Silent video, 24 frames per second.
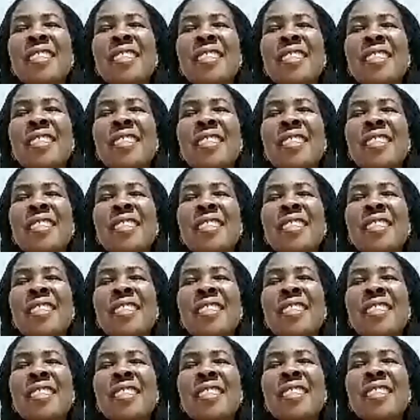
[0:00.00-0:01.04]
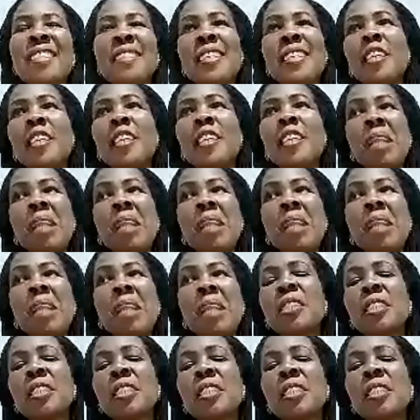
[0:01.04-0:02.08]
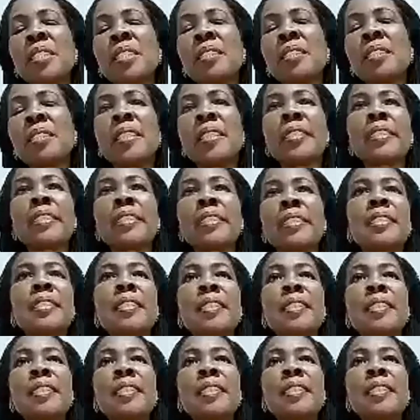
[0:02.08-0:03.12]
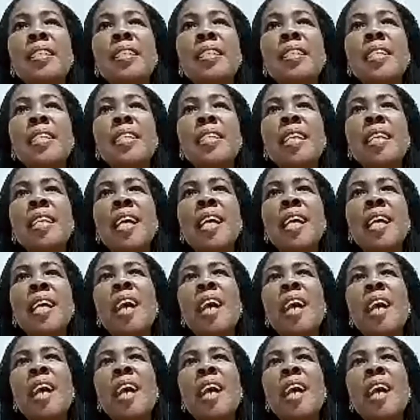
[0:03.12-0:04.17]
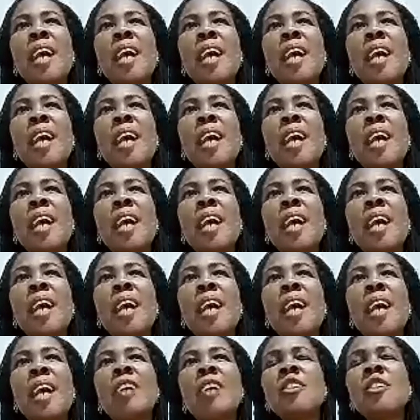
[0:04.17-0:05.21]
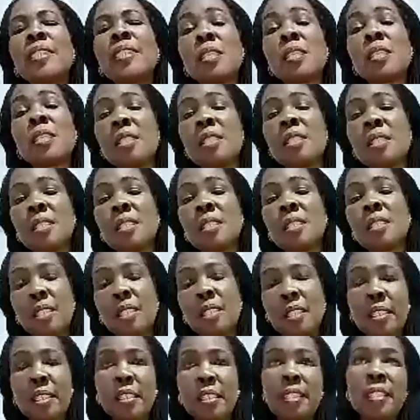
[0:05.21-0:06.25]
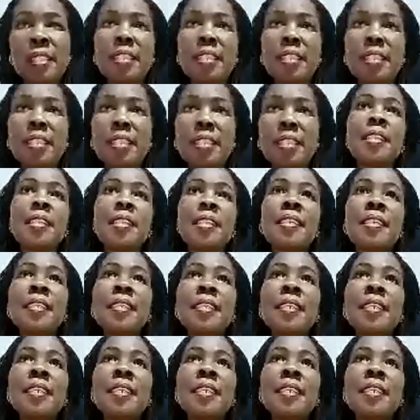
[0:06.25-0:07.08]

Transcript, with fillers: So one fine day, I just called him and said, how long will it take me